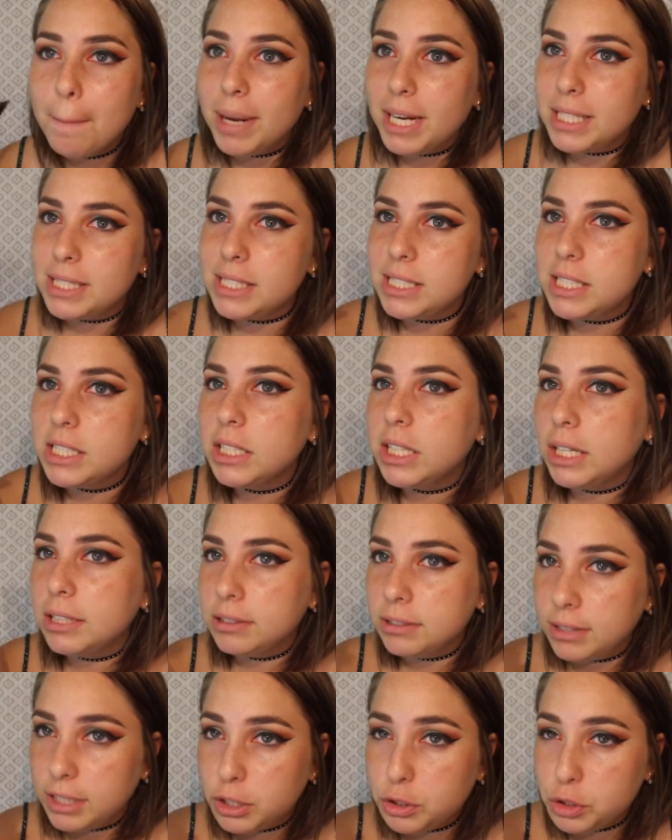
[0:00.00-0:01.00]
but it's still a
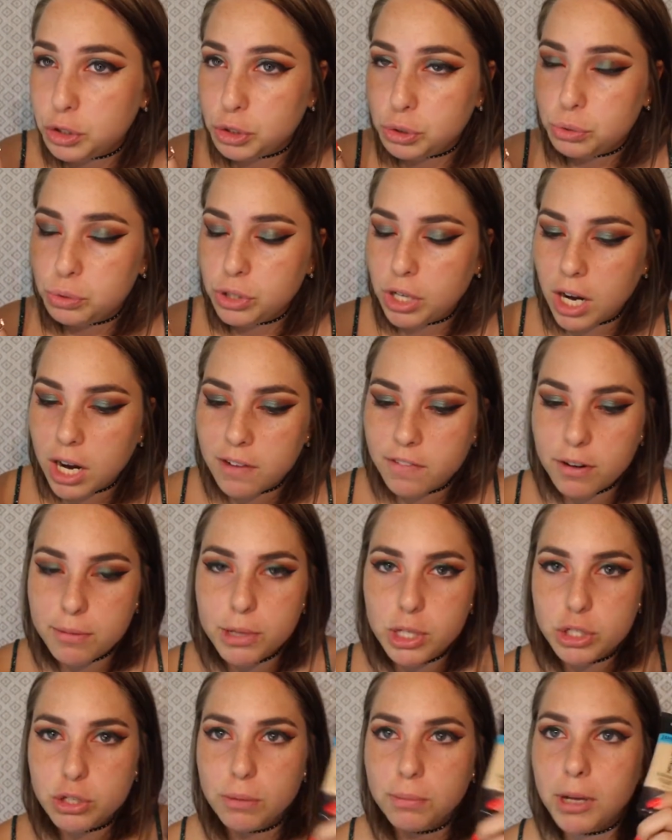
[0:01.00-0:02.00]
little too dark for
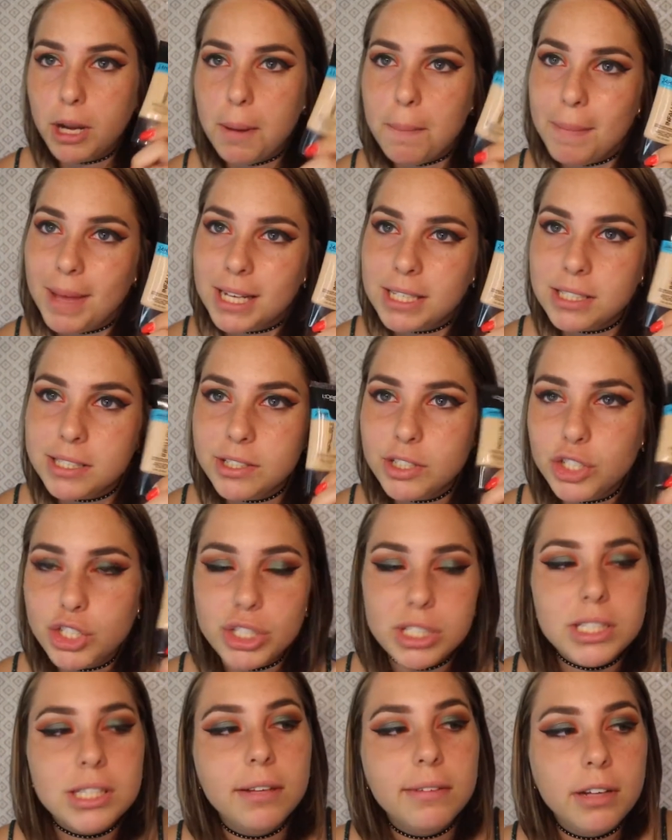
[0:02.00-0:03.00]
me, so I'm going to mix in
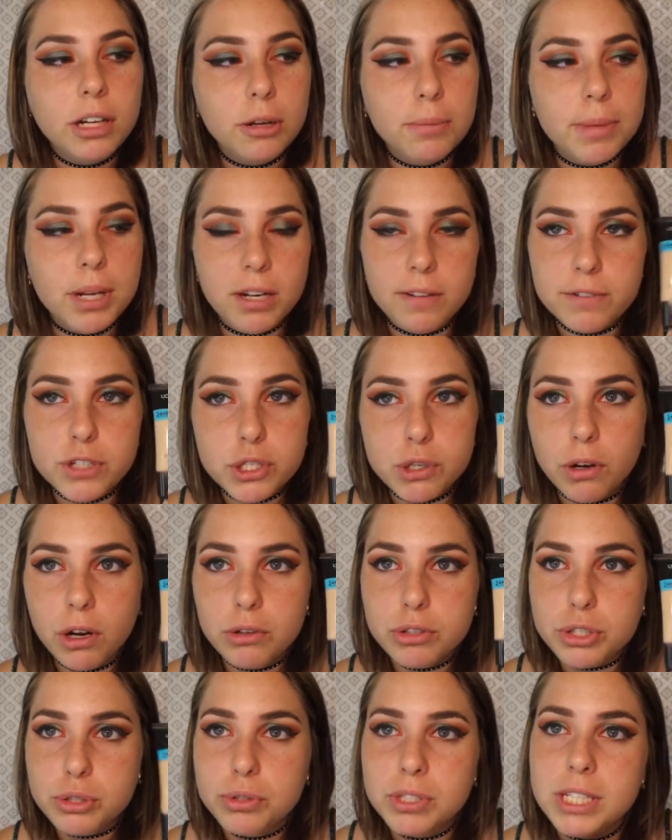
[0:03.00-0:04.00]
just a little bit of two
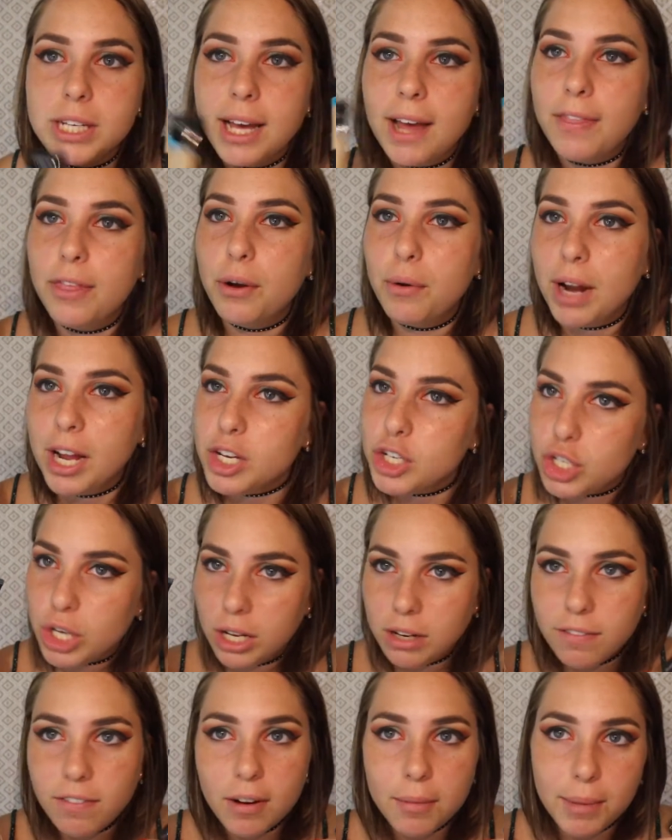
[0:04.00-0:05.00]
oh two to get the right
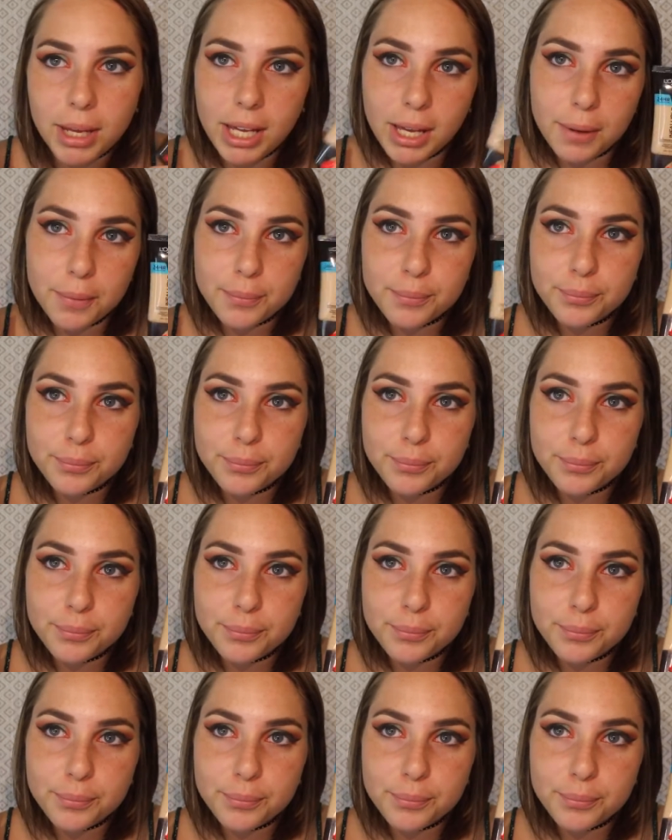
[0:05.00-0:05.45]
shade for me.